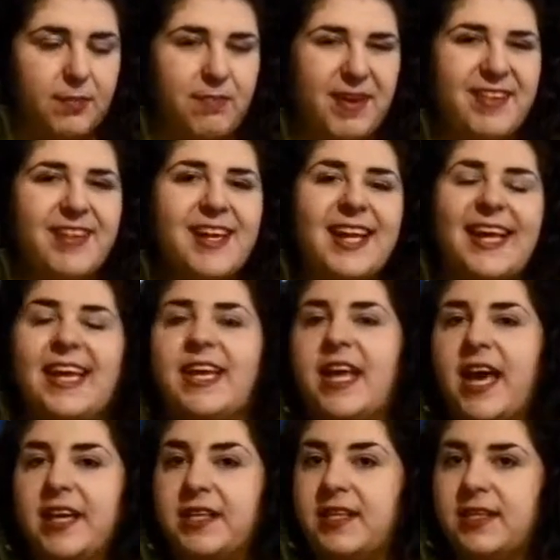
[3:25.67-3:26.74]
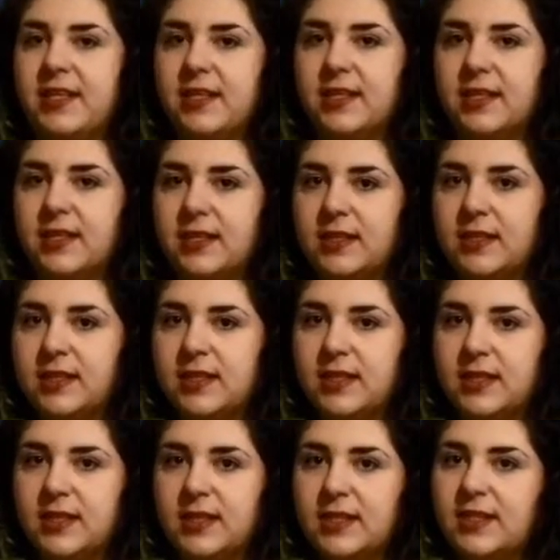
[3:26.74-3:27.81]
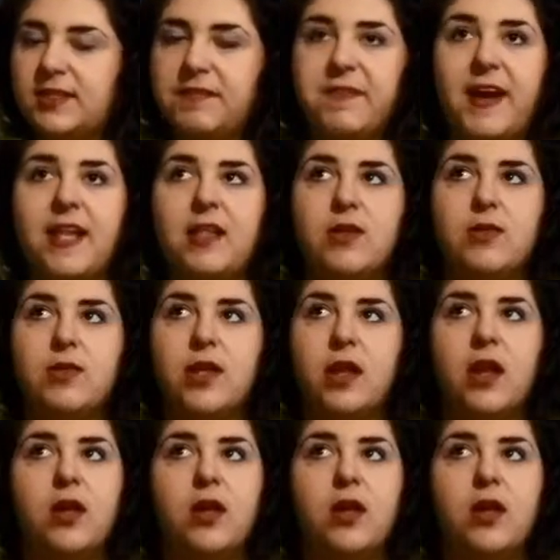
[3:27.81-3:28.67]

basically a knight. She values